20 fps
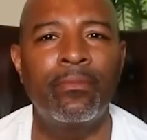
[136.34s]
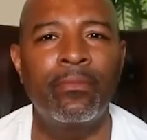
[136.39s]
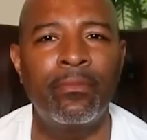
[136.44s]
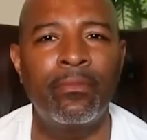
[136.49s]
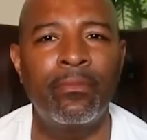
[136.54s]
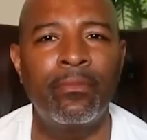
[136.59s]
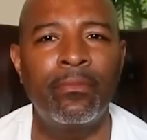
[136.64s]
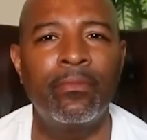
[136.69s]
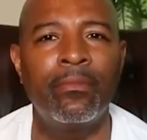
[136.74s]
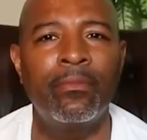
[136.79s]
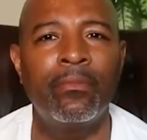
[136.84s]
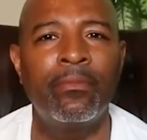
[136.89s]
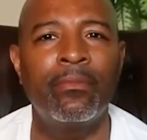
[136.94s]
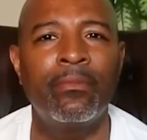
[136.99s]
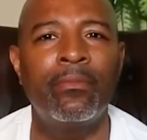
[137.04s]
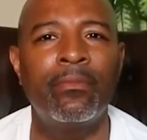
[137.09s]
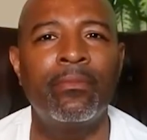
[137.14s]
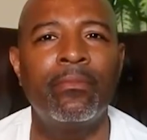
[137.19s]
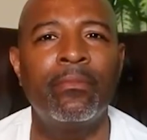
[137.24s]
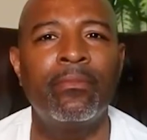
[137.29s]

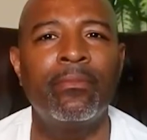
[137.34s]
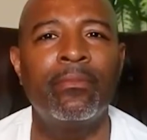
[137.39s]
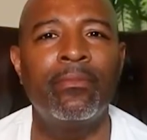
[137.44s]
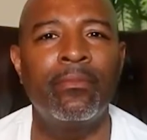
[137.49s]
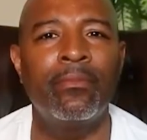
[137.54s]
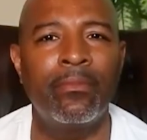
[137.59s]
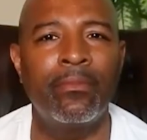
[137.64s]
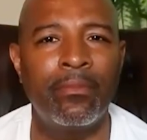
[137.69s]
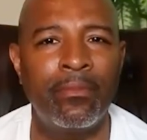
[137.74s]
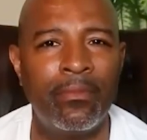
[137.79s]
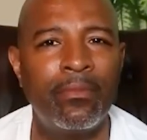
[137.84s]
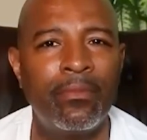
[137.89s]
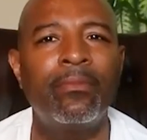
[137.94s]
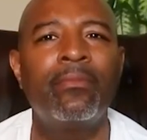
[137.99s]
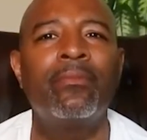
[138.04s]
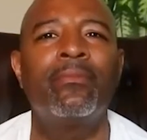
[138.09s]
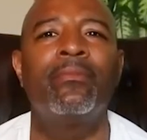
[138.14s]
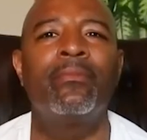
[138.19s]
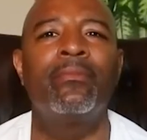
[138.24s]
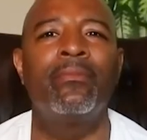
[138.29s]

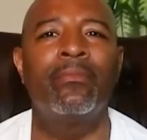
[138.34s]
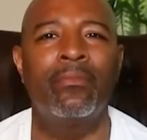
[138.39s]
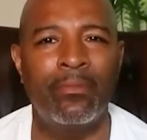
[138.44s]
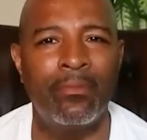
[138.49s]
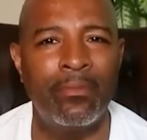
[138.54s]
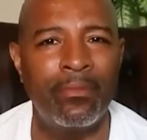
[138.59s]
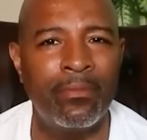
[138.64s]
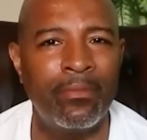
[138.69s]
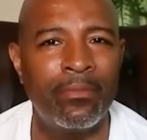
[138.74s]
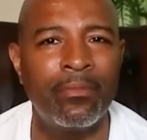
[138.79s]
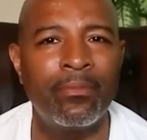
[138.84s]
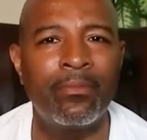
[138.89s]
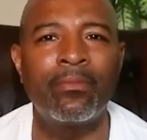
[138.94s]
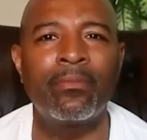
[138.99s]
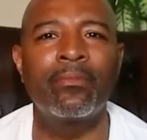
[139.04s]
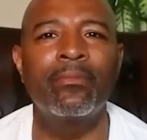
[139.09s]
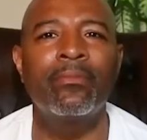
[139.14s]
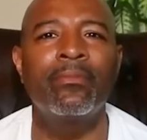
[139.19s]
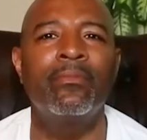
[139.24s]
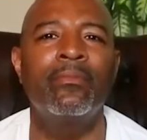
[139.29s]

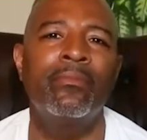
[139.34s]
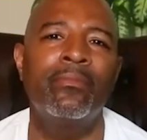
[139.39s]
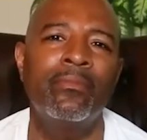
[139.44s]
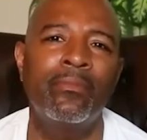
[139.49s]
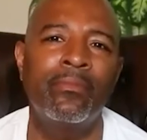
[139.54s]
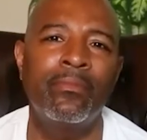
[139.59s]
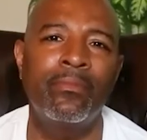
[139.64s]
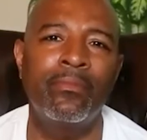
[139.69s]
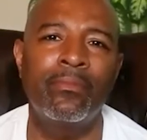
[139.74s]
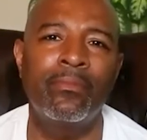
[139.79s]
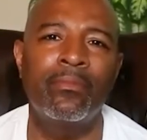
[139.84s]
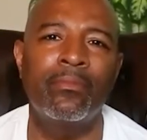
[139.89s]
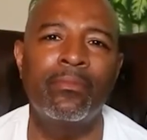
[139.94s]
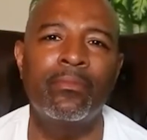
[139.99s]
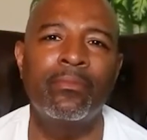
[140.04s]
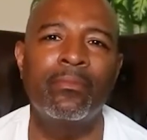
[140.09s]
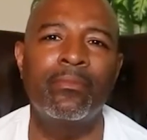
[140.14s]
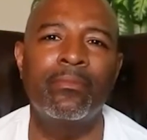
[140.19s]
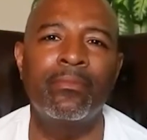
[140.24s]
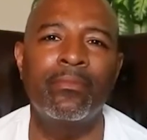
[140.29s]

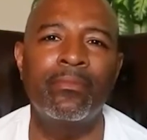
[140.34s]
(silent)